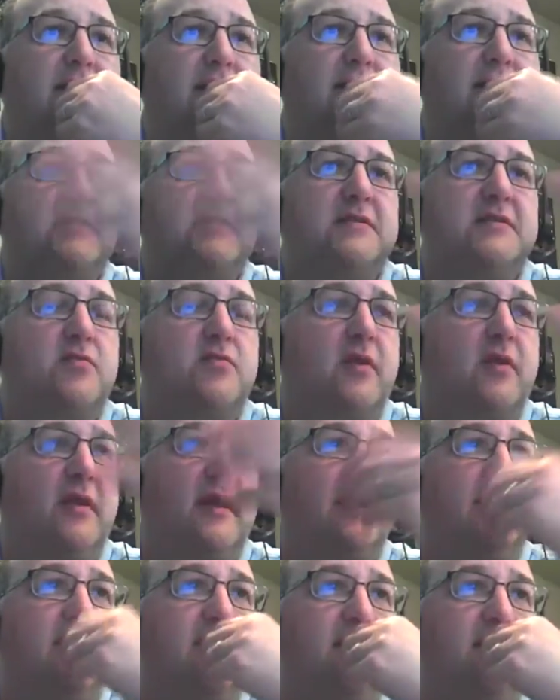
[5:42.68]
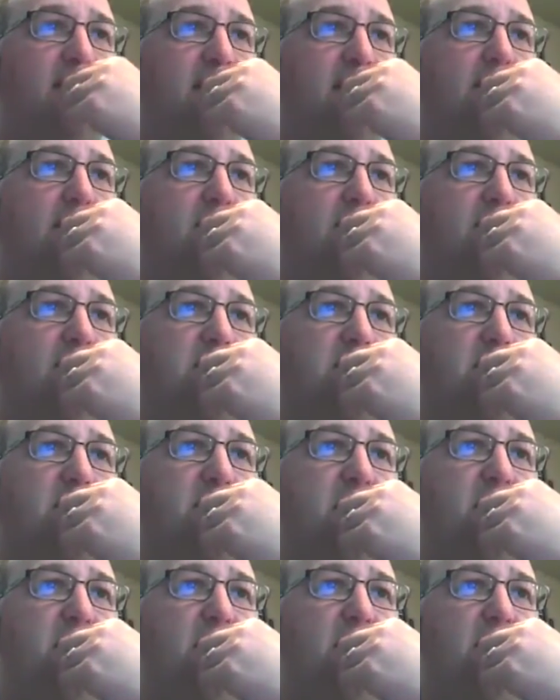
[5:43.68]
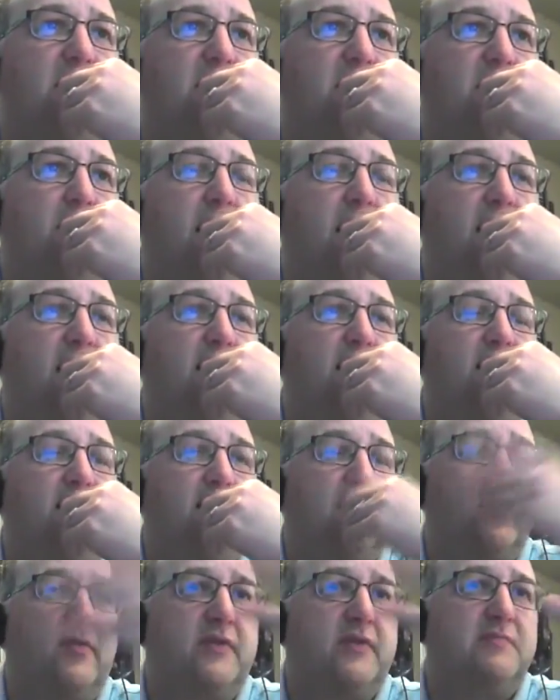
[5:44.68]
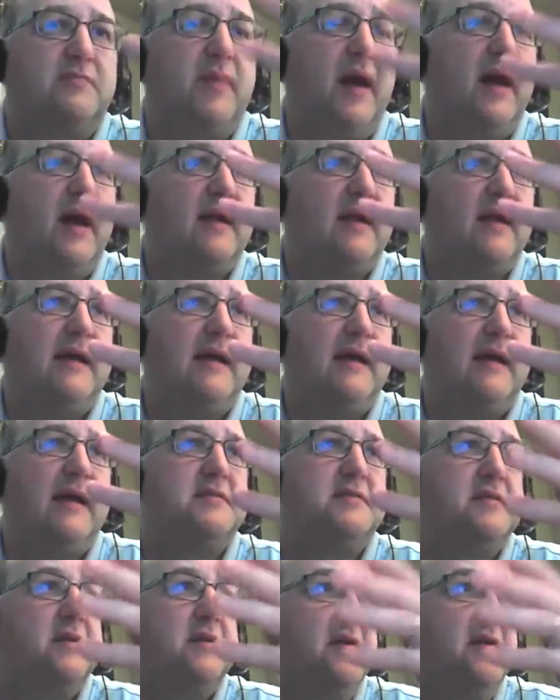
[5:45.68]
this is sort of like the theme of this this podcast, is